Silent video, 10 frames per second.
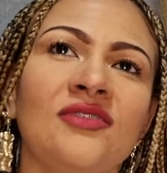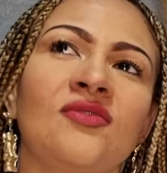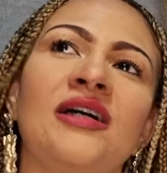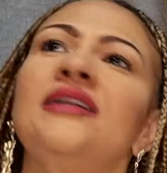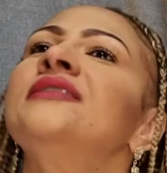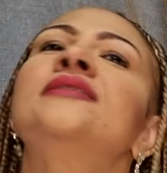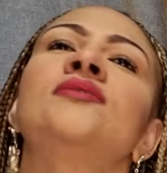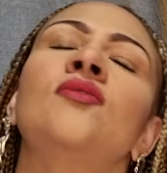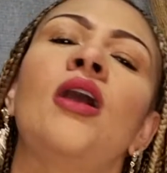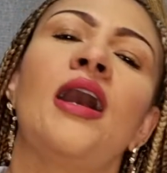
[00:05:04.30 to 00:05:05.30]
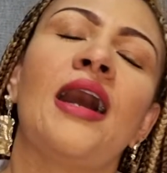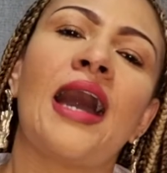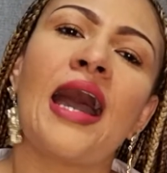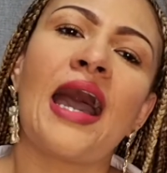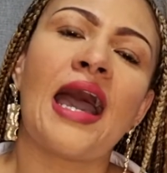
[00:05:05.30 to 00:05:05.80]
It was
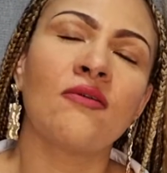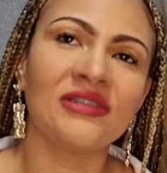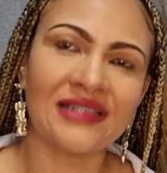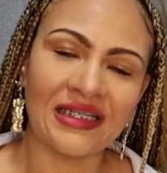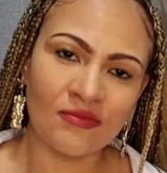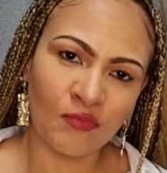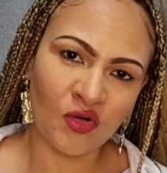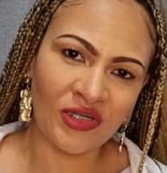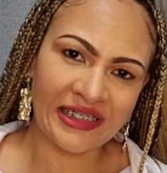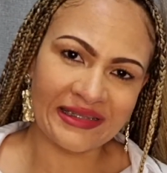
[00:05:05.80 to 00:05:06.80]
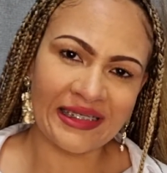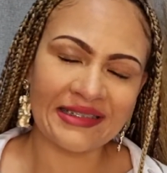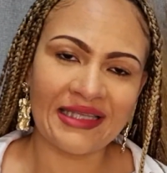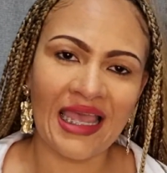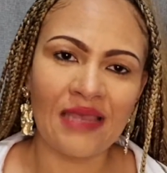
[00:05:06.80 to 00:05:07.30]
I was unemployed at
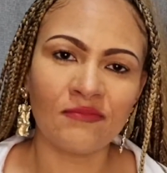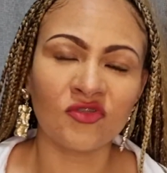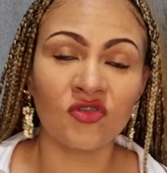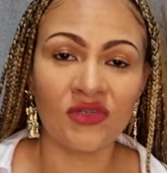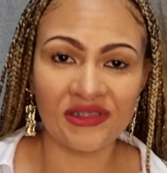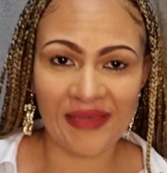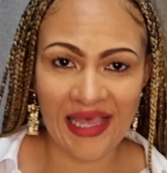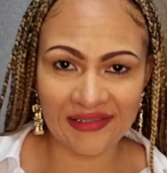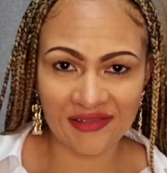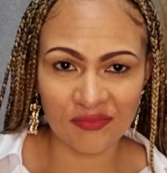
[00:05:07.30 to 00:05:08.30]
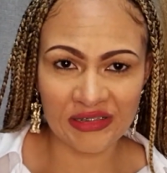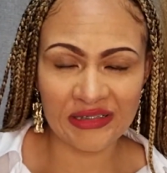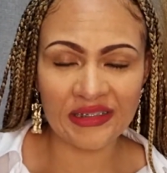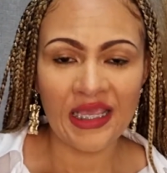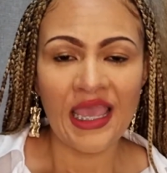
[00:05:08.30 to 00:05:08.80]
that time, so was my
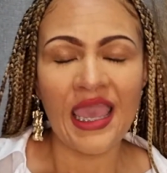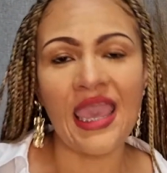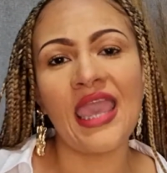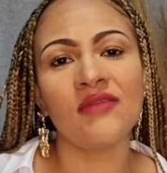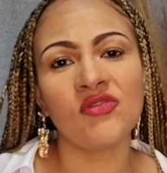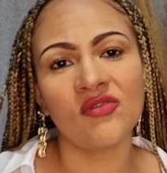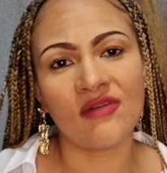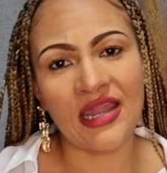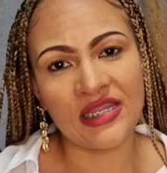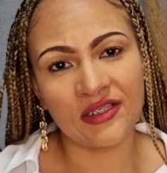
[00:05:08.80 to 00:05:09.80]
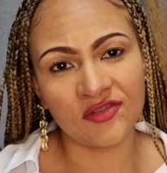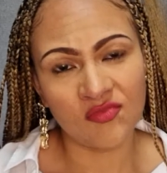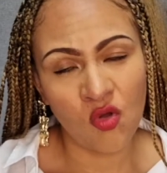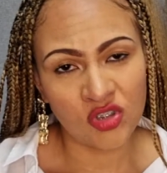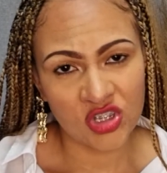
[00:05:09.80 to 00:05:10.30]
husband, and we were running a
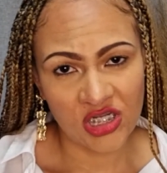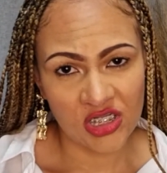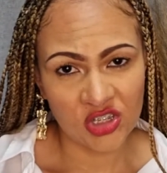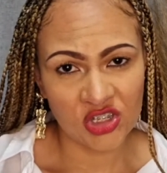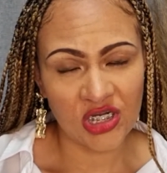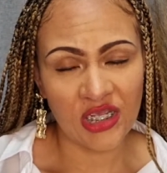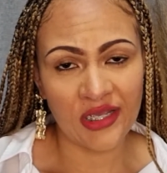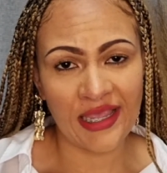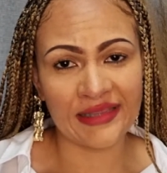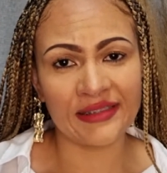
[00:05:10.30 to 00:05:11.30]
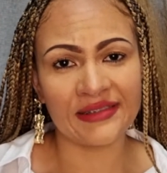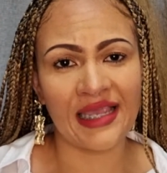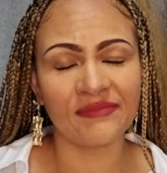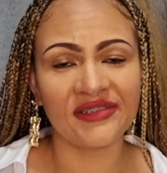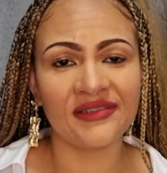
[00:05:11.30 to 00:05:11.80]
small church at the
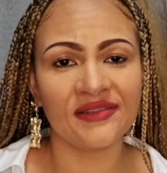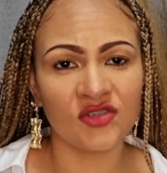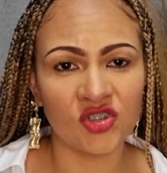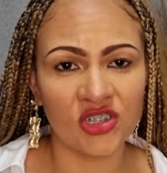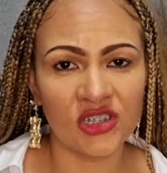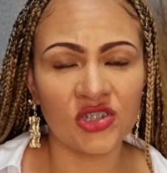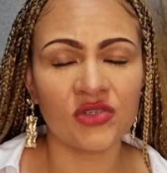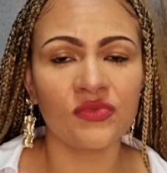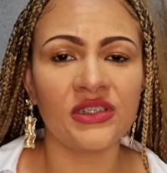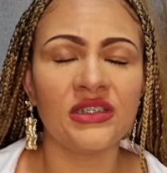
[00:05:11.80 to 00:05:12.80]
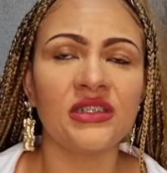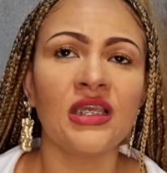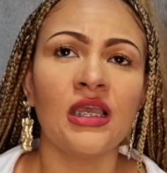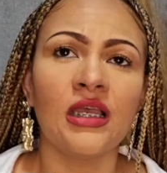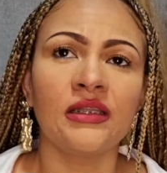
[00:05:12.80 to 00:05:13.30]
time, Seasons Church.
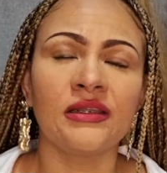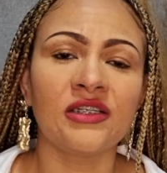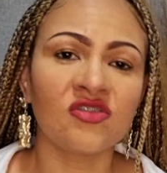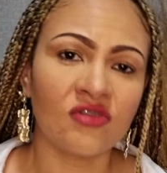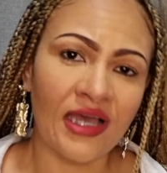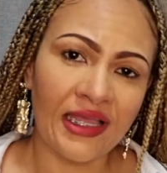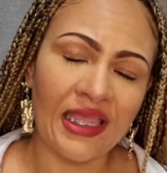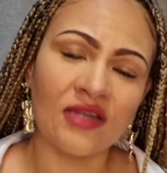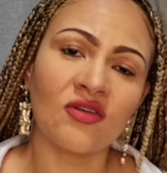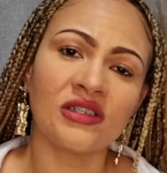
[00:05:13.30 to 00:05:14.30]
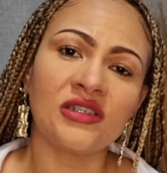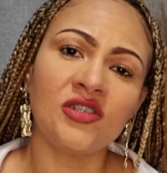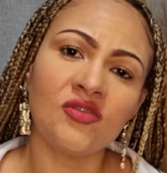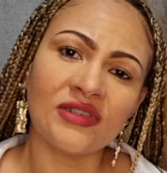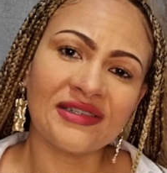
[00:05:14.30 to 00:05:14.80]
We did try and
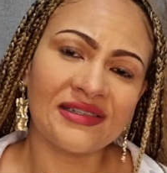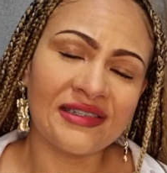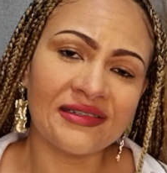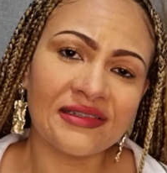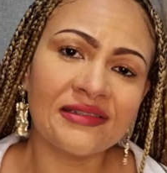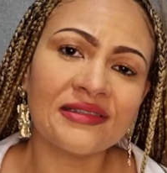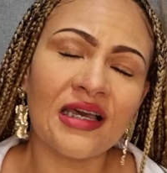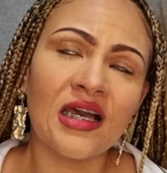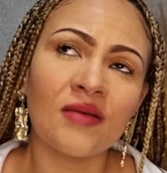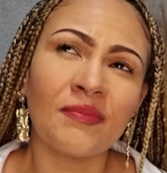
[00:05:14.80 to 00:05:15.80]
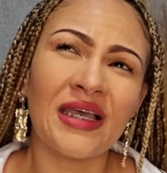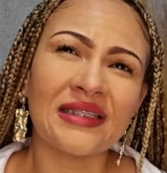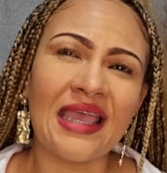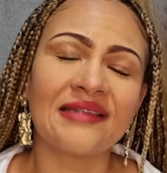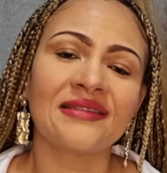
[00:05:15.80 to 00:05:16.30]
continue with Seasons,
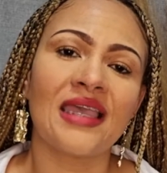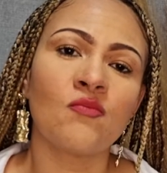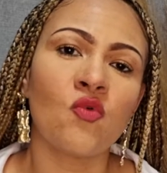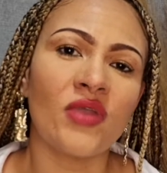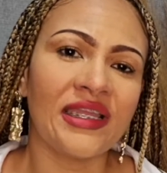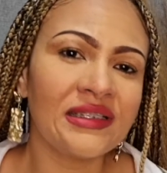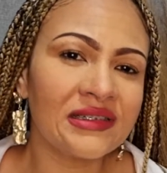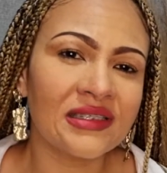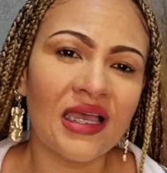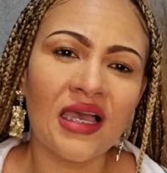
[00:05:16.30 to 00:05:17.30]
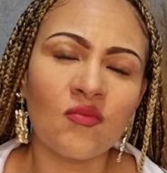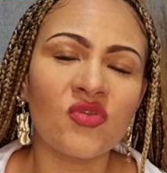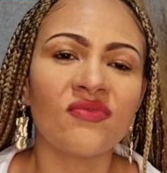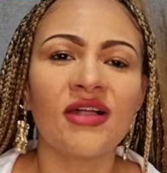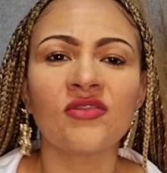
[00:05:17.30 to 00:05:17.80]
but as time went,
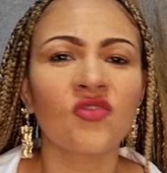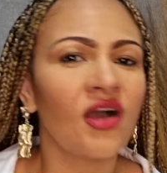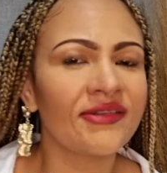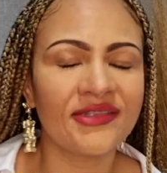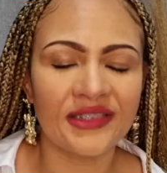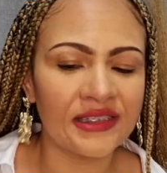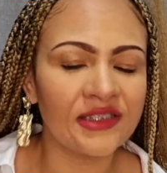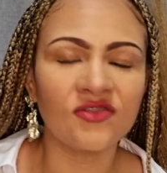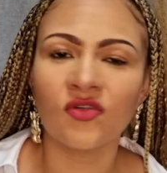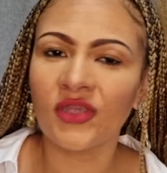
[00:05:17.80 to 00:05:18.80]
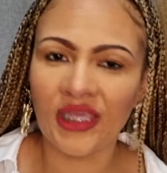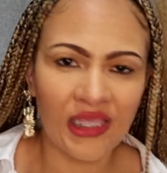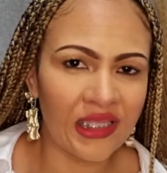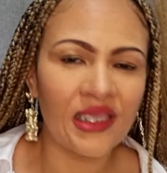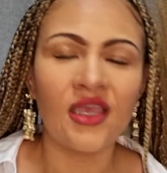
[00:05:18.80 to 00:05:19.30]
we felt God said, it's
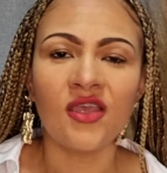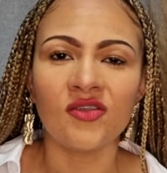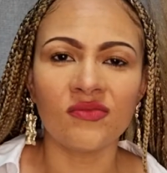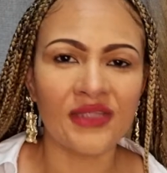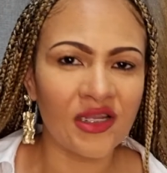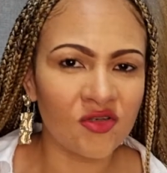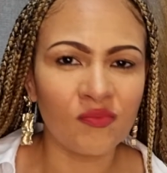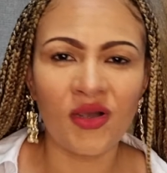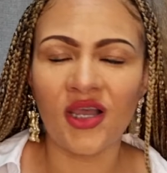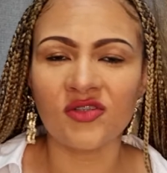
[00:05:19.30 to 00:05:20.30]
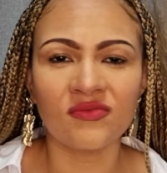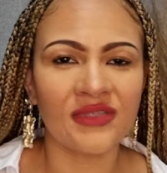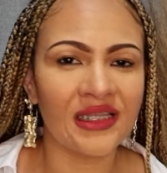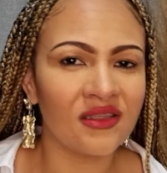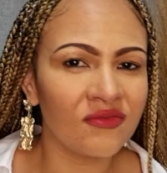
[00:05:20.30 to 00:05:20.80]
okay, you've done your part, you've
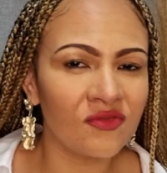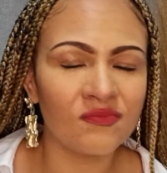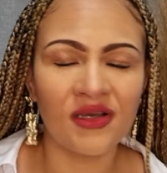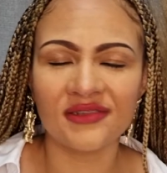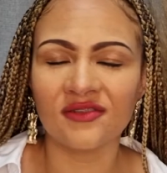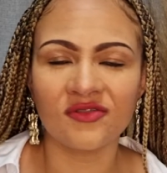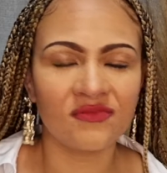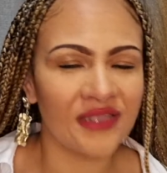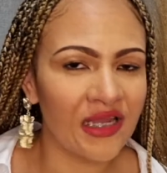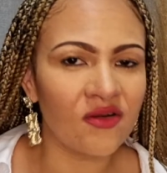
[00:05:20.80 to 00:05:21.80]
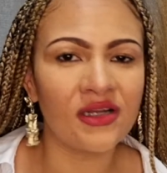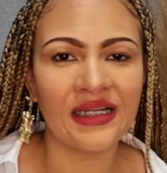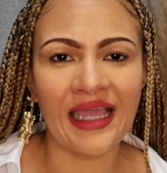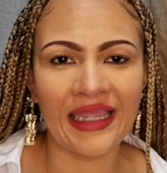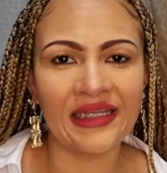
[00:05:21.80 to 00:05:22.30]
done the food parcels, you've done
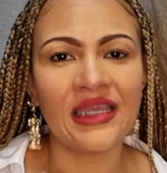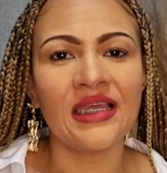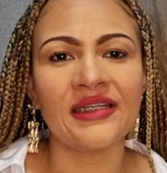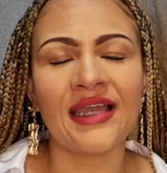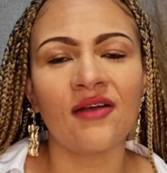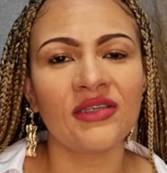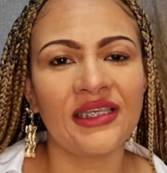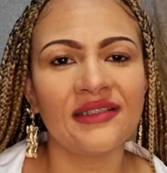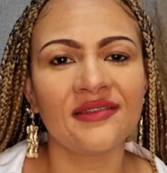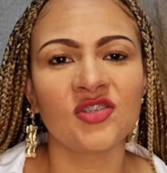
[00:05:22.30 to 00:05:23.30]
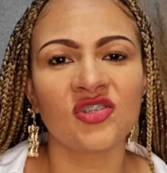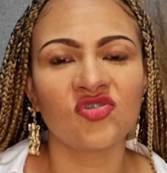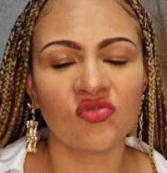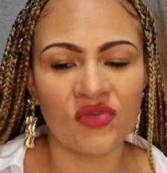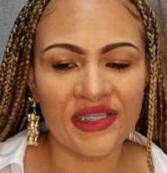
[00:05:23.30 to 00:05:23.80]
online, now kids
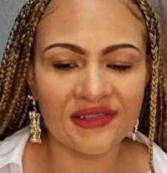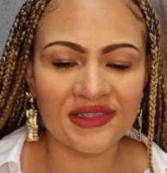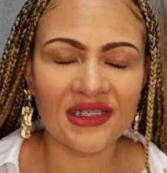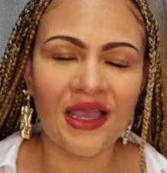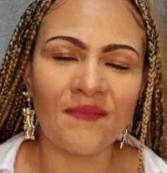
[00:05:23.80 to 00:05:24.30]
just rest.